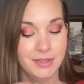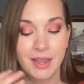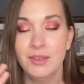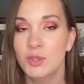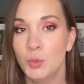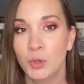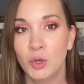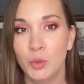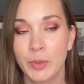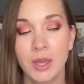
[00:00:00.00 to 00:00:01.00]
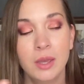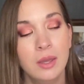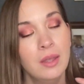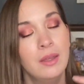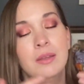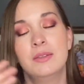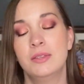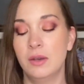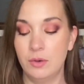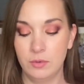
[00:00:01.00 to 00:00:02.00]
not super goopy.
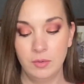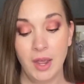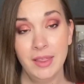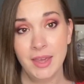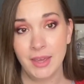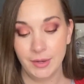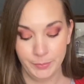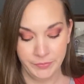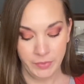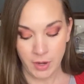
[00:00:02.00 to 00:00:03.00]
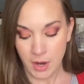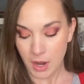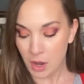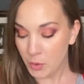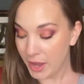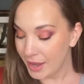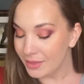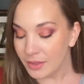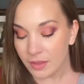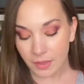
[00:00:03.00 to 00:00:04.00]
So I like it. Okay.
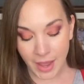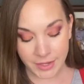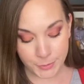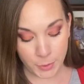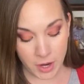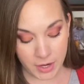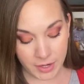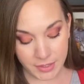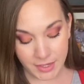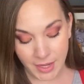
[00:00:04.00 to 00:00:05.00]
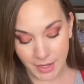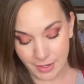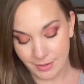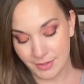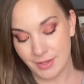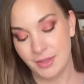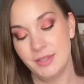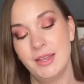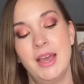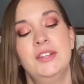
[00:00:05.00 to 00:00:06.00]
And then the last product is this